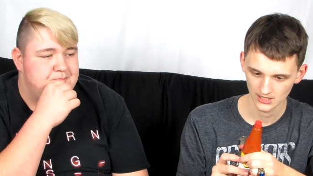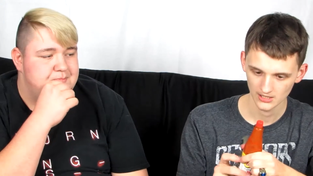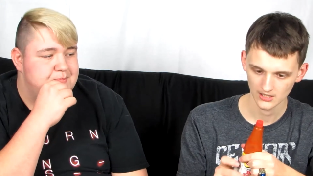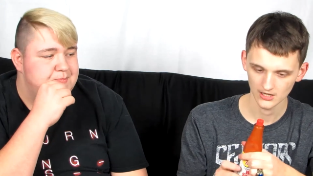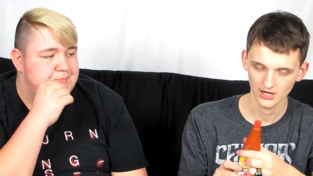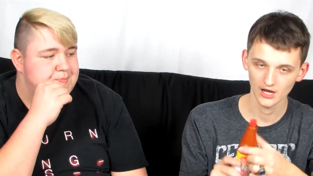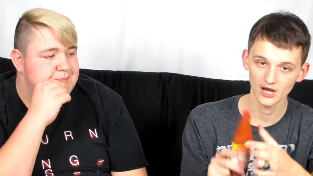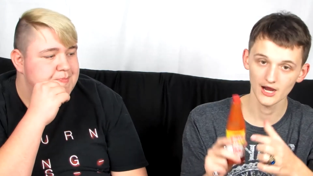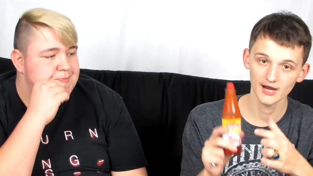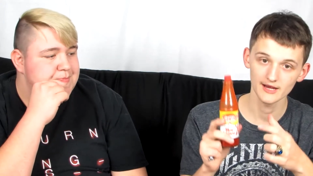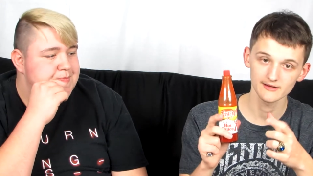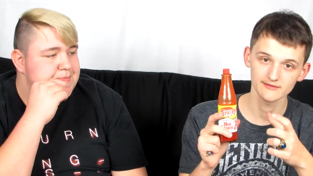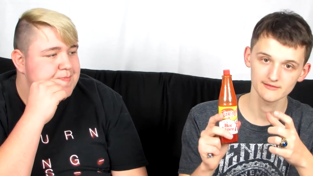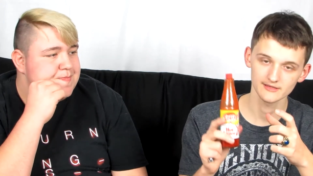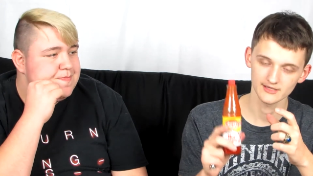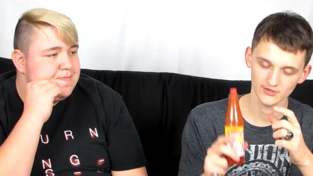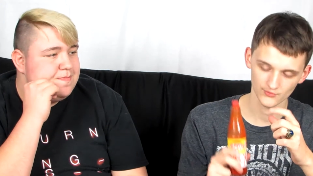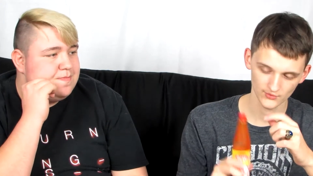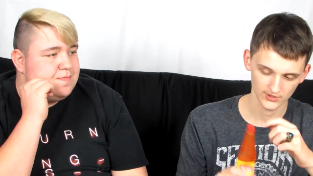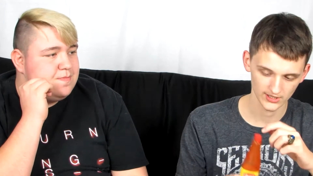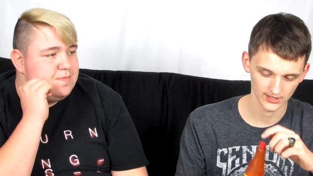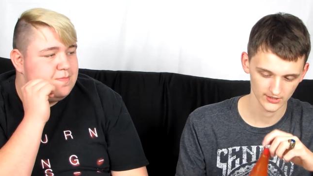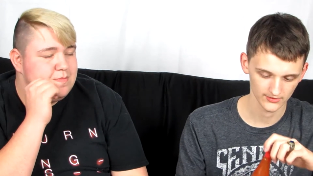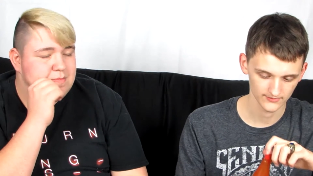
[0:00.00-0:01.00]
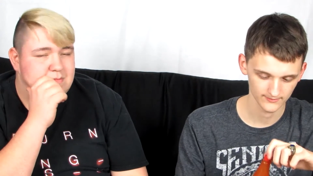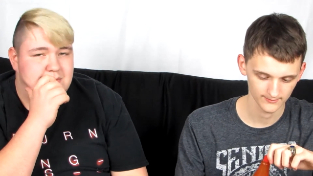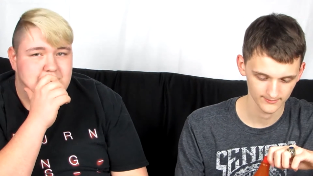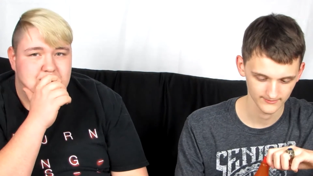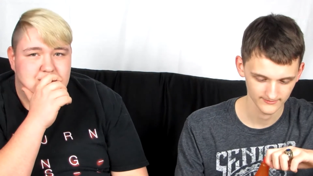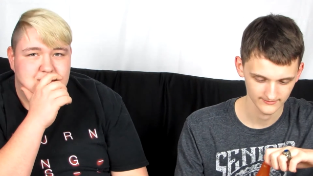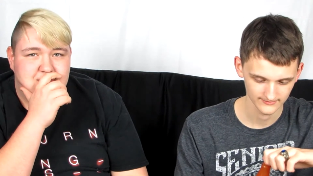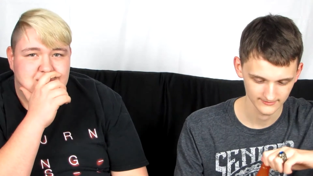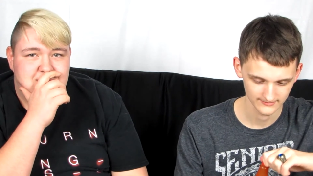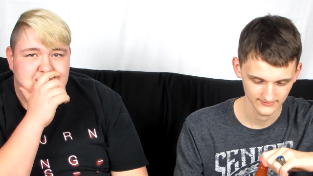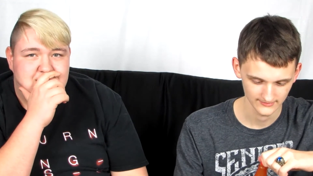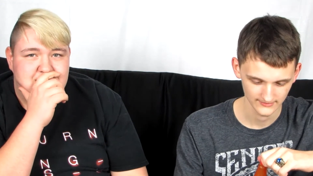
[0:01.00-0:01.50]
Speaker 1: before. Alright, here we go.
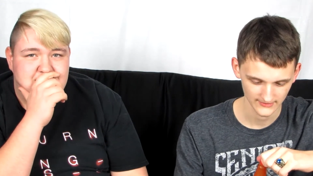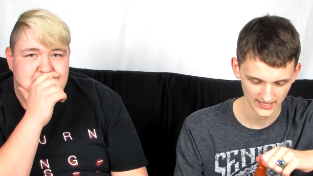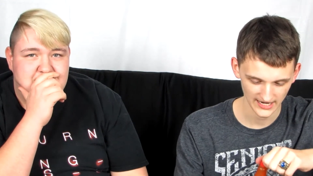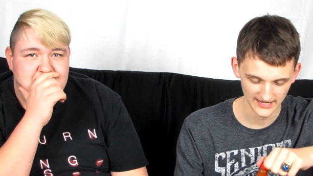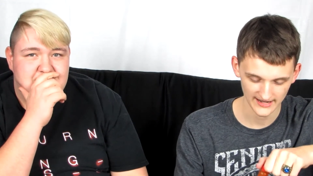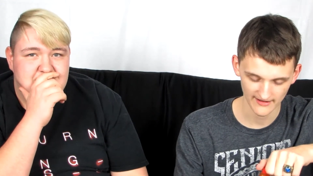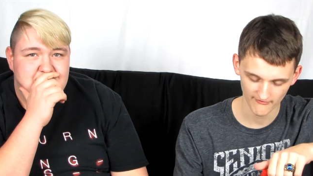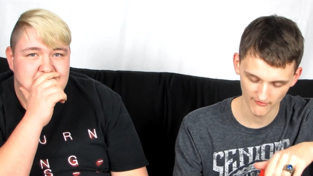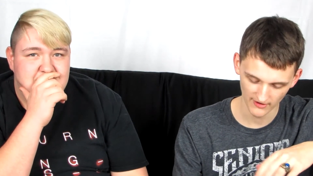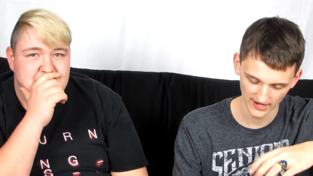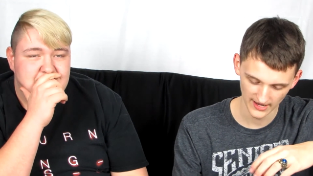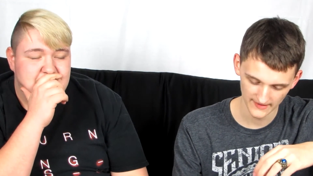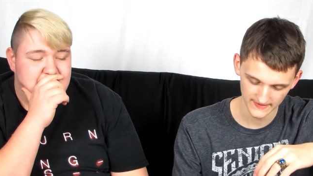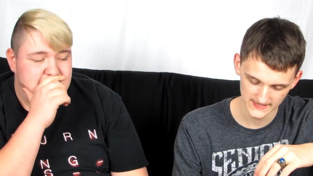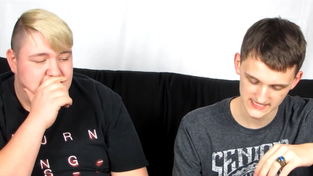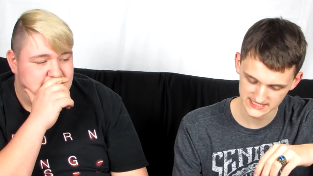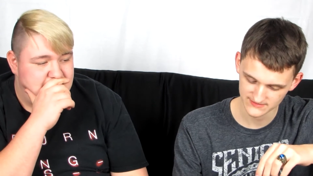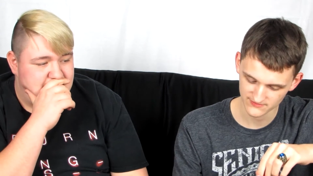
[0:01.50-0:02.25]
I never had this